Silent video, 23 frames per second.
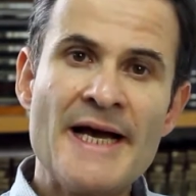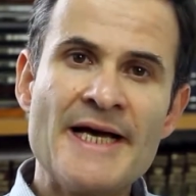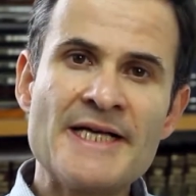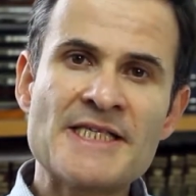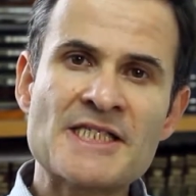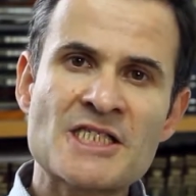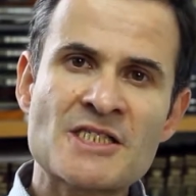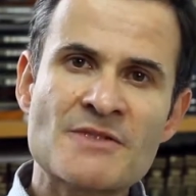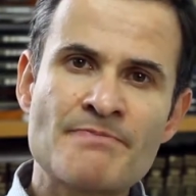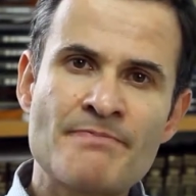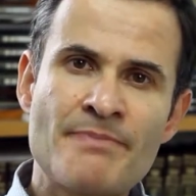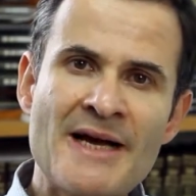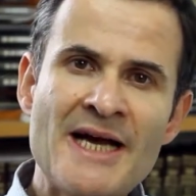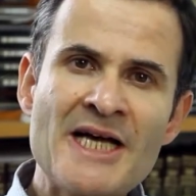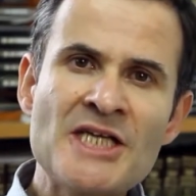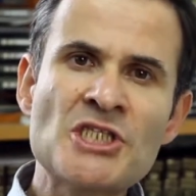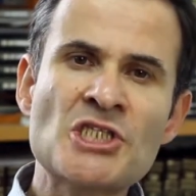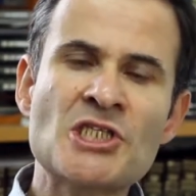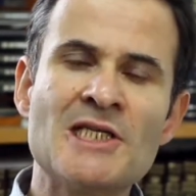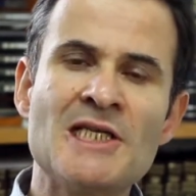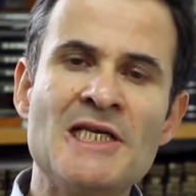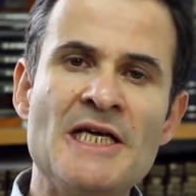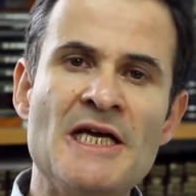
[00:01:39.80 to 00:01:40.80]

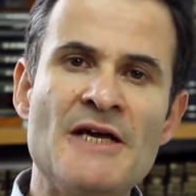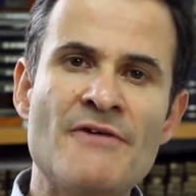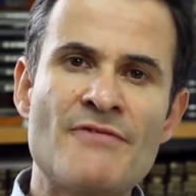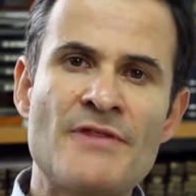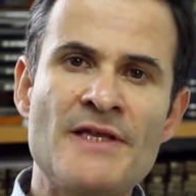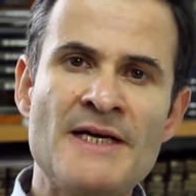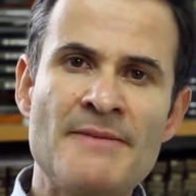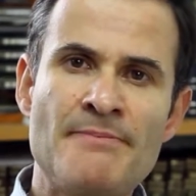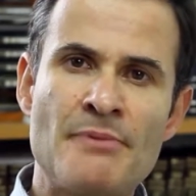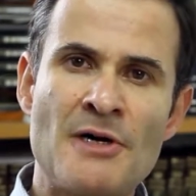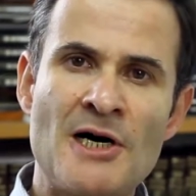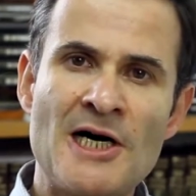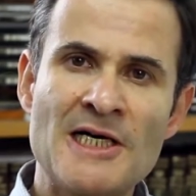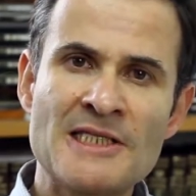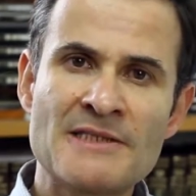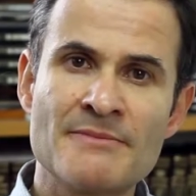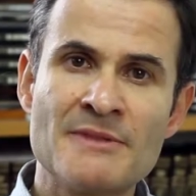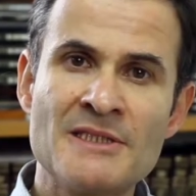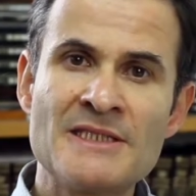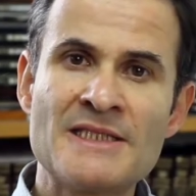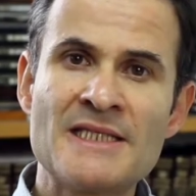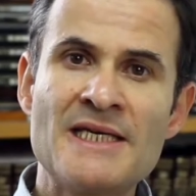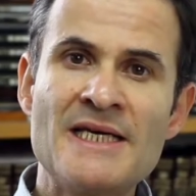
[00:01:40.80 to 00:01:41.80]
especially if the
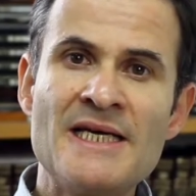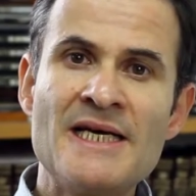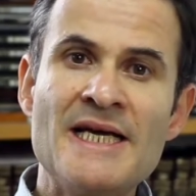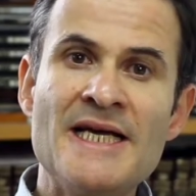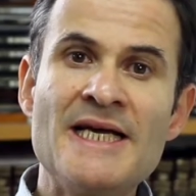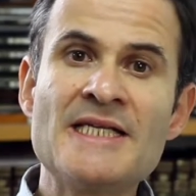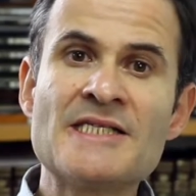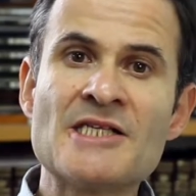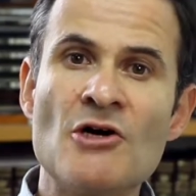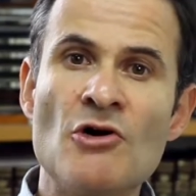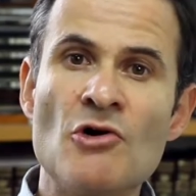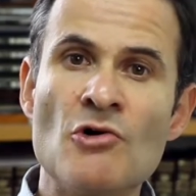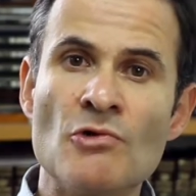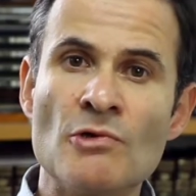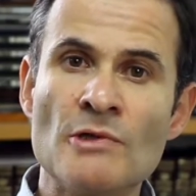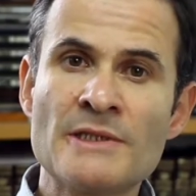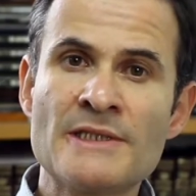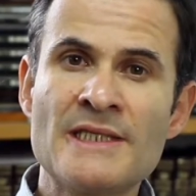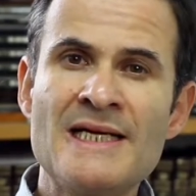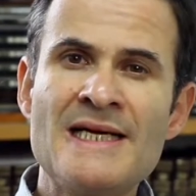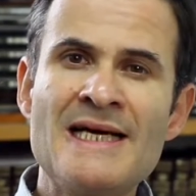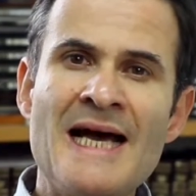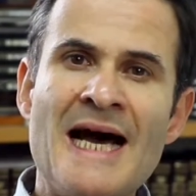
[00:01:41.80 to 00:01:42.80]
apartment is
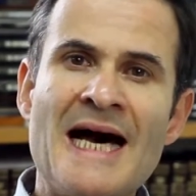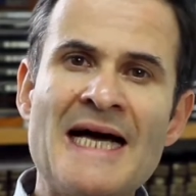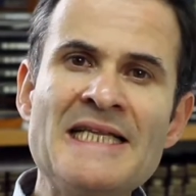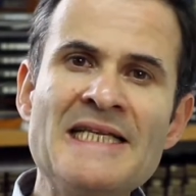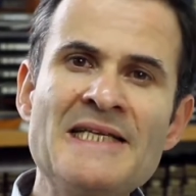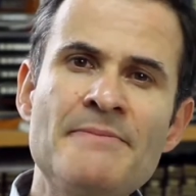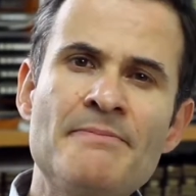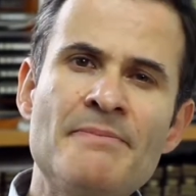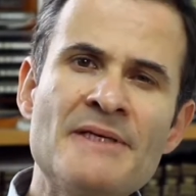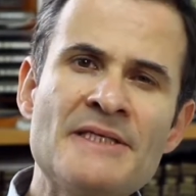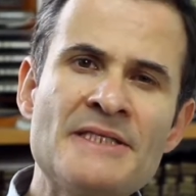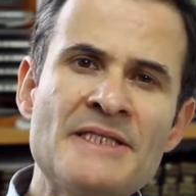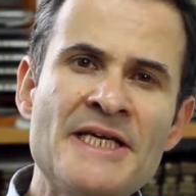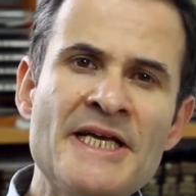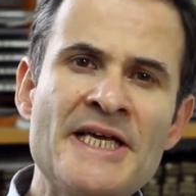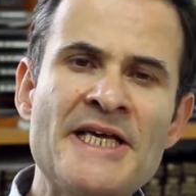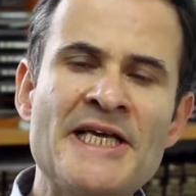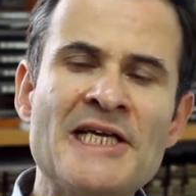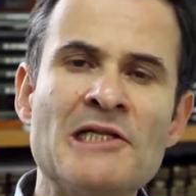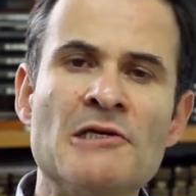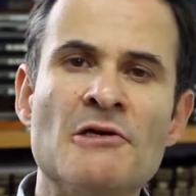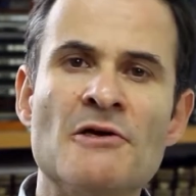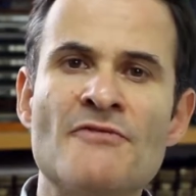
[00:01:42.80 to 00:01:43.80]
old, and in
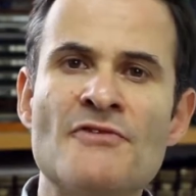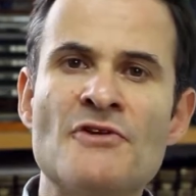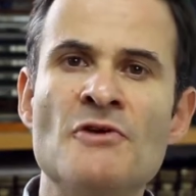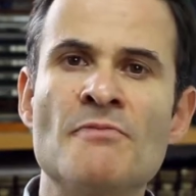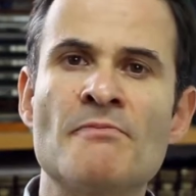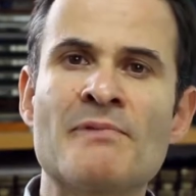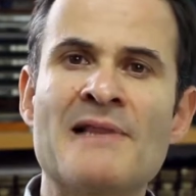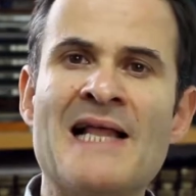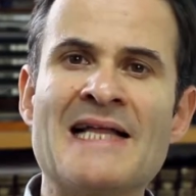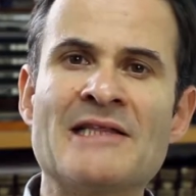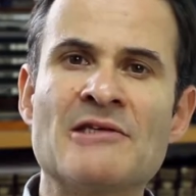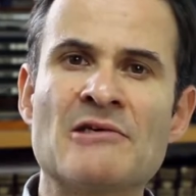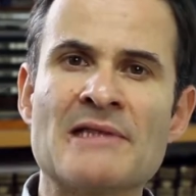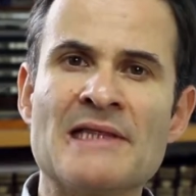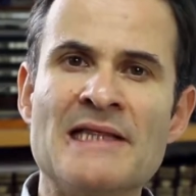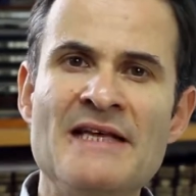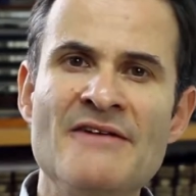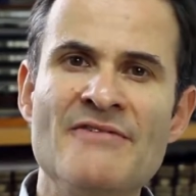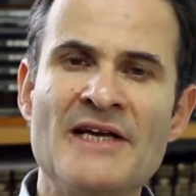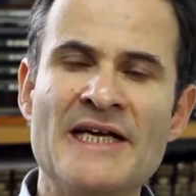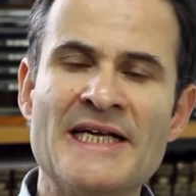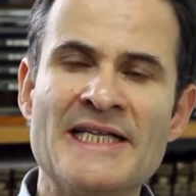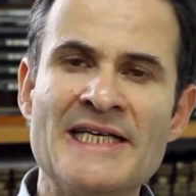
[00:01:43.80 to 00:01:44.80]
particular if you plan on
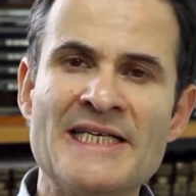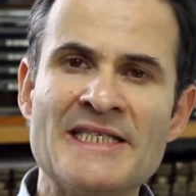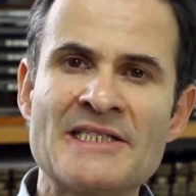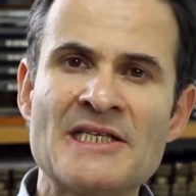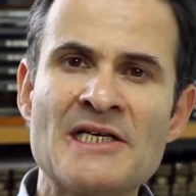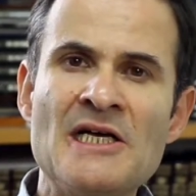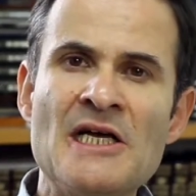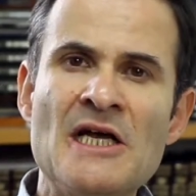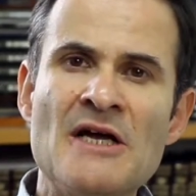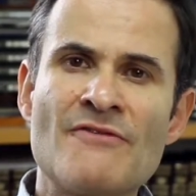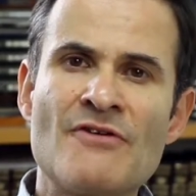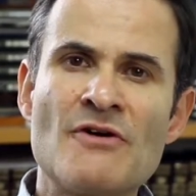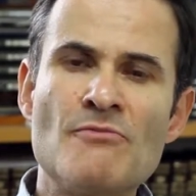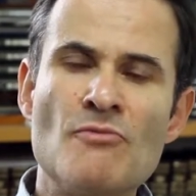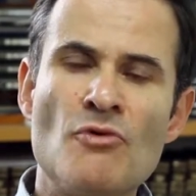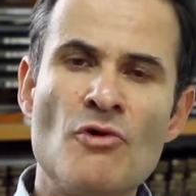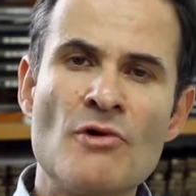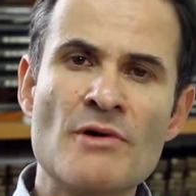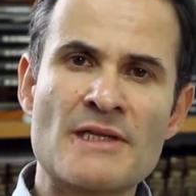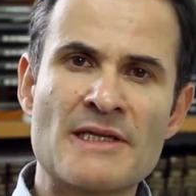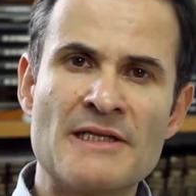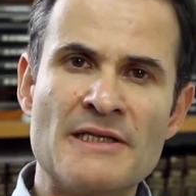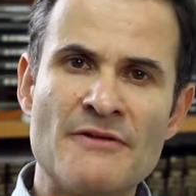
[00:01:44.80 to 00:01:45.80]
living in it for
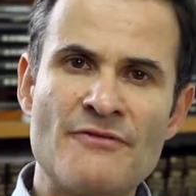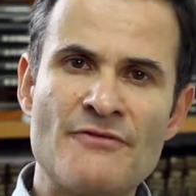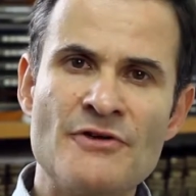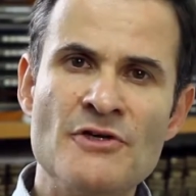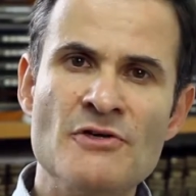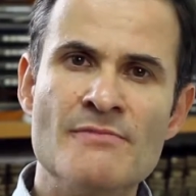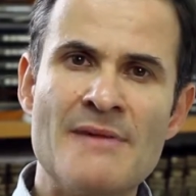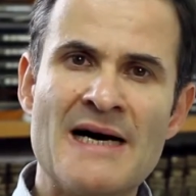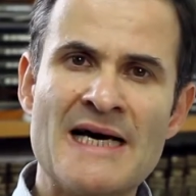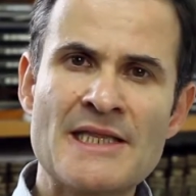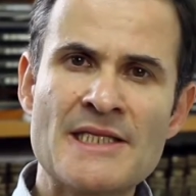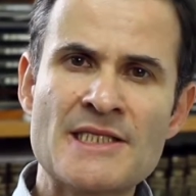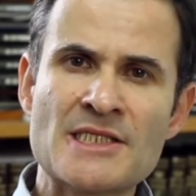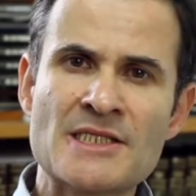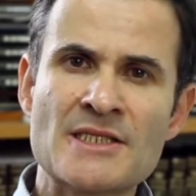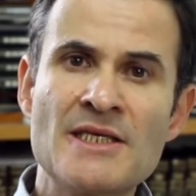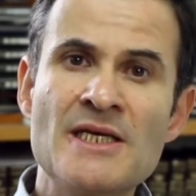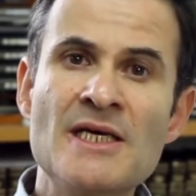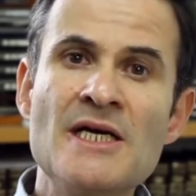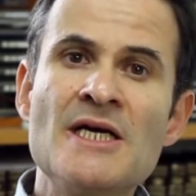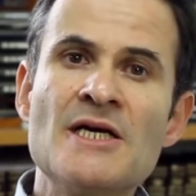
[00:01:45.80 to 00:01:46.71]
more than a few months.